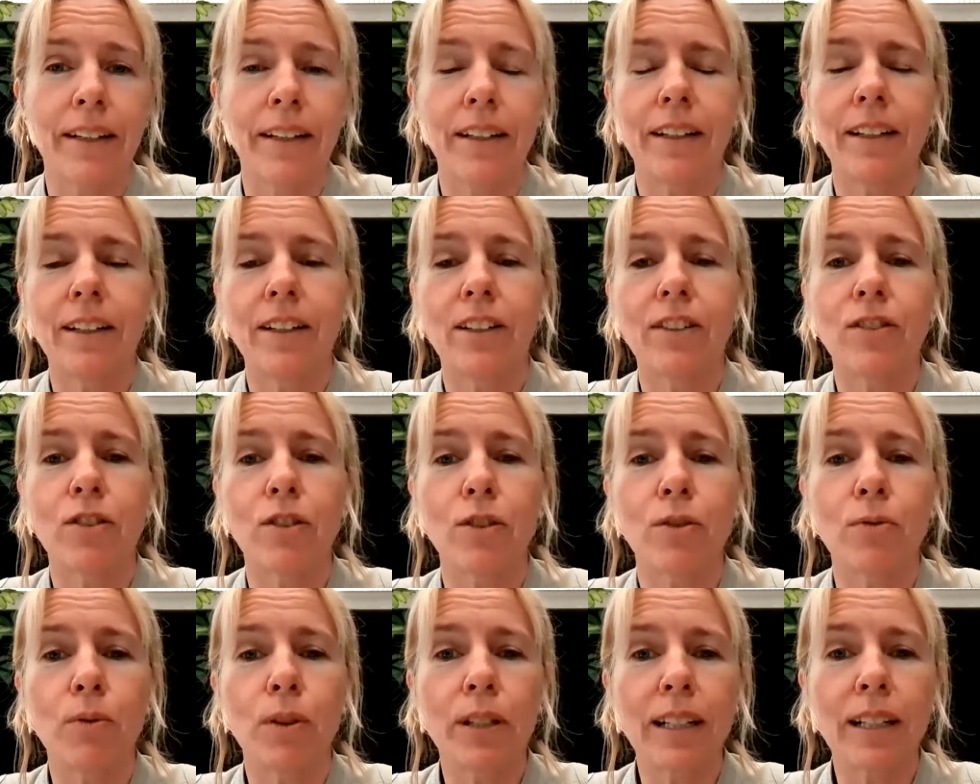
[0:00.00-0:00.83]
you know,
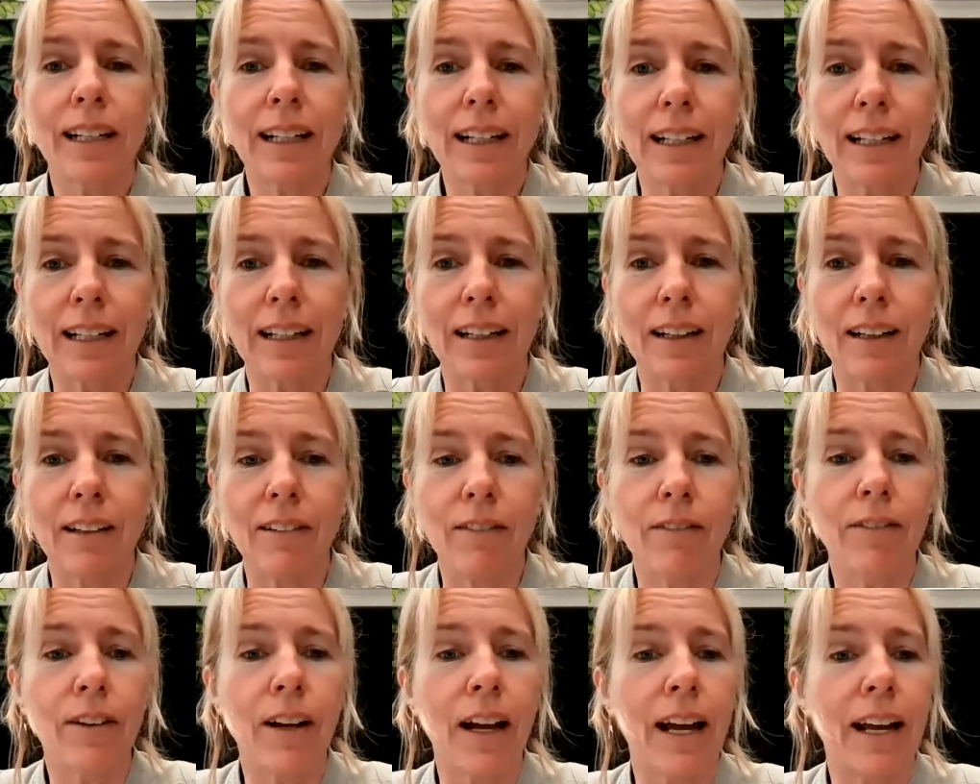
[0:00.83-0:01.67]
do what you
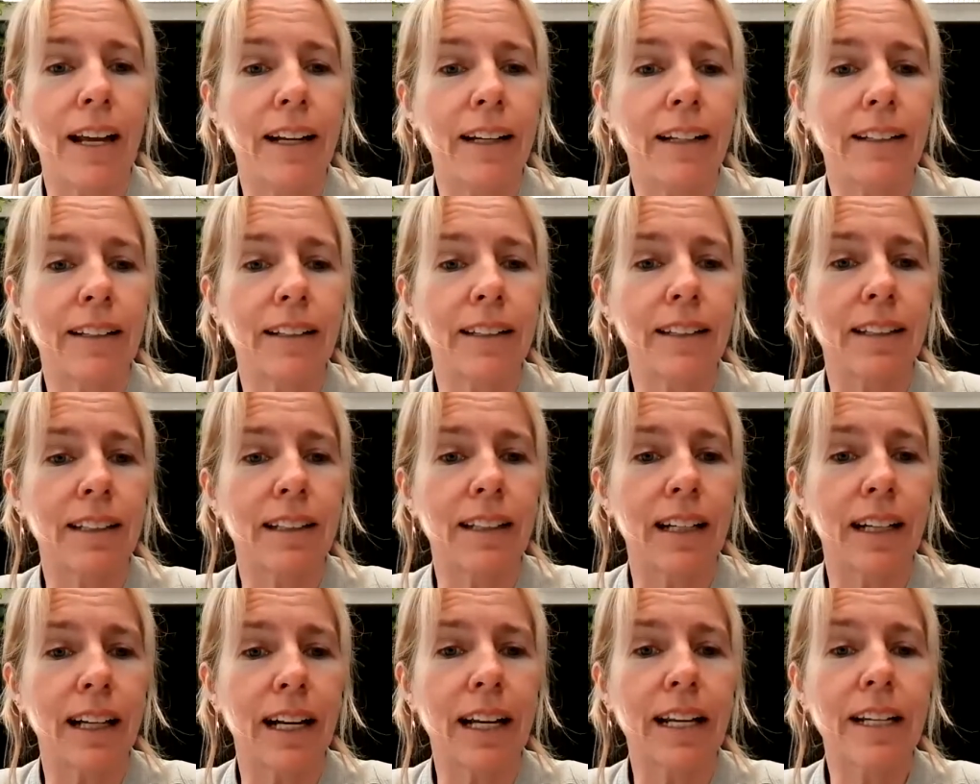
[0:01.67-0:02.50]
love and
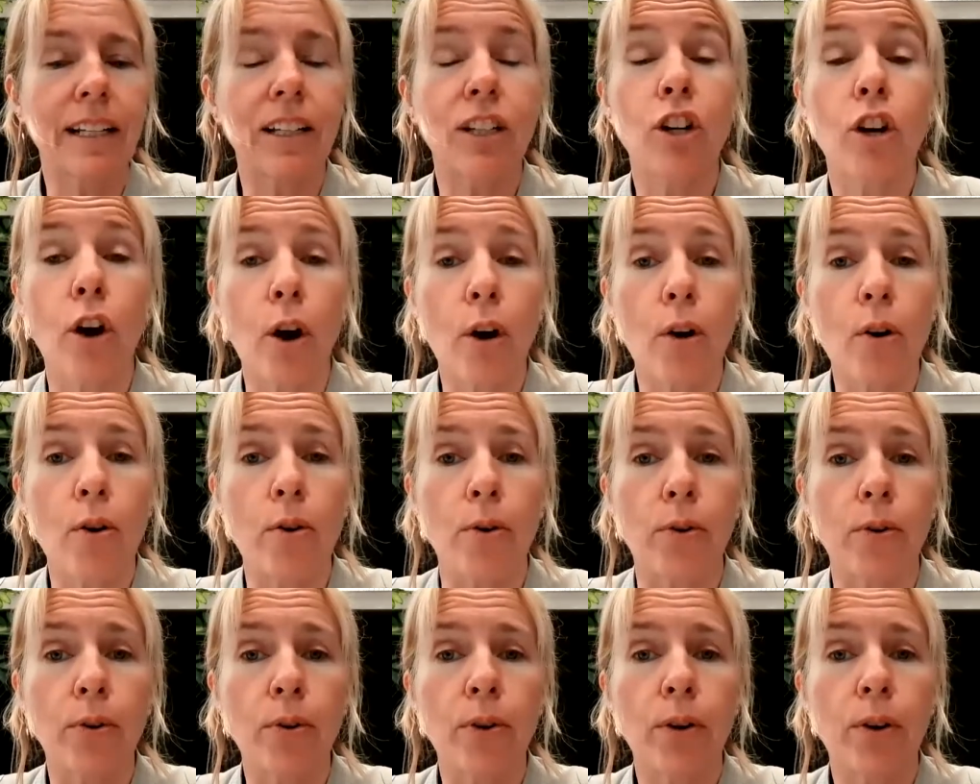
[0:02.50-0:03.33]
let
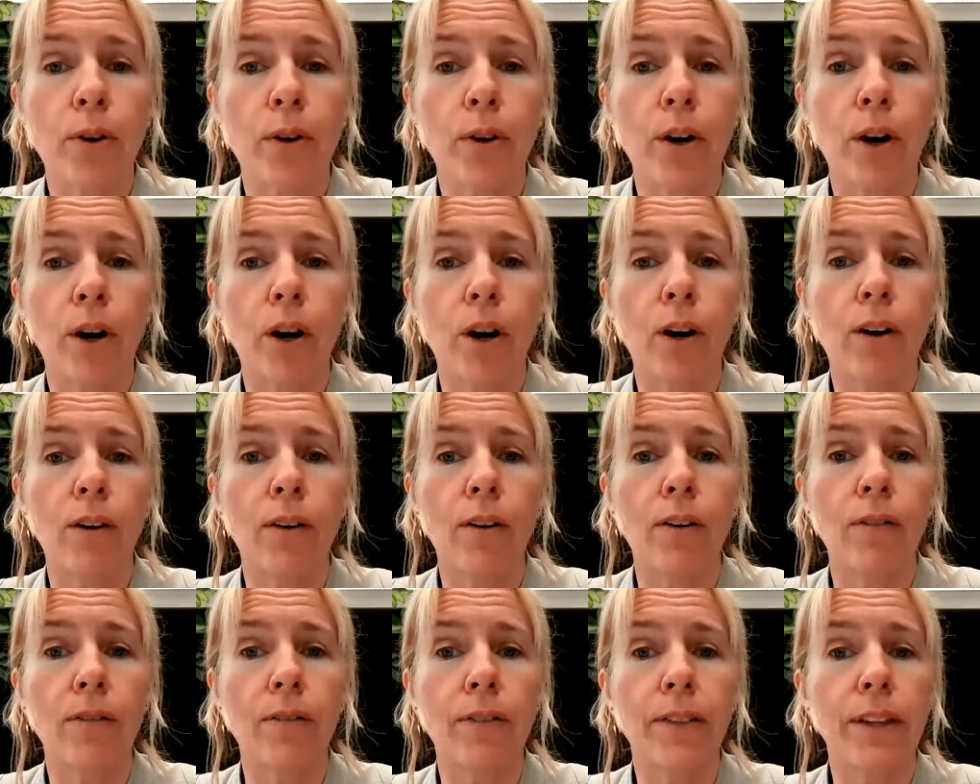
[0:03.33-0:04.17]
go
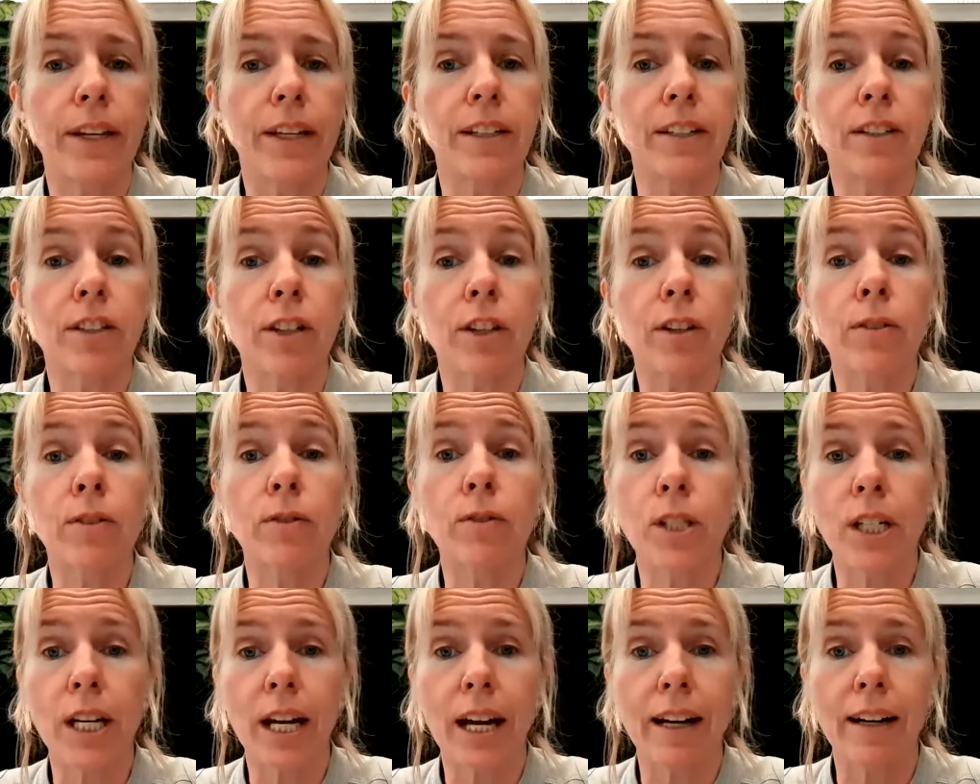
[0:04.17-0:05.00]
of the internal
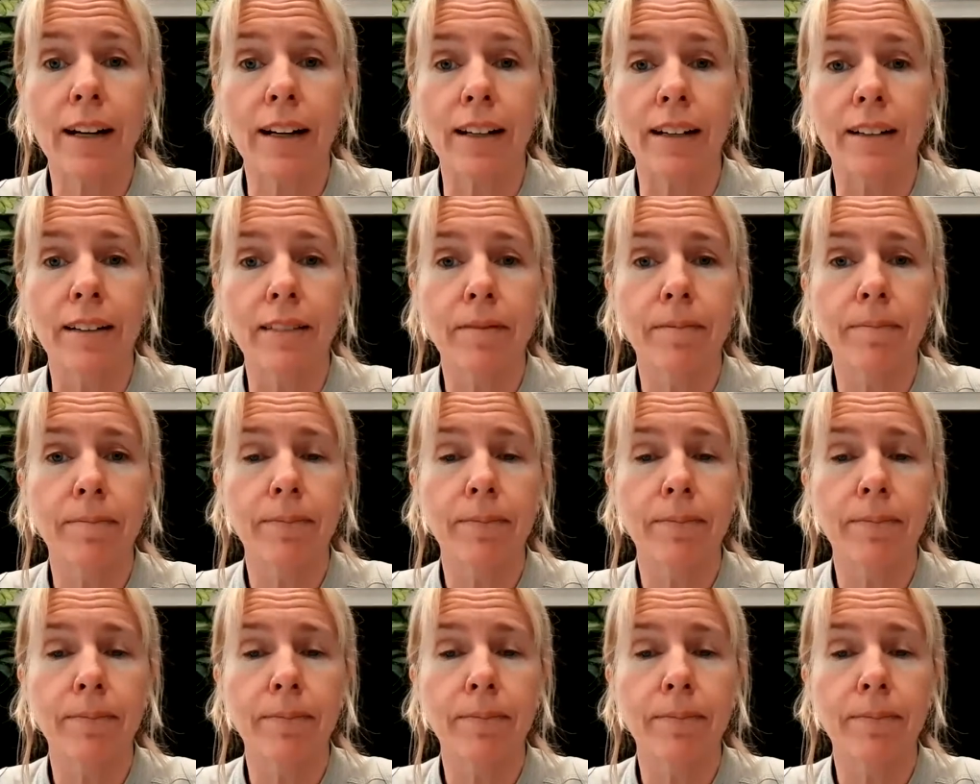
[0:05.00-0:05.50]
chatter,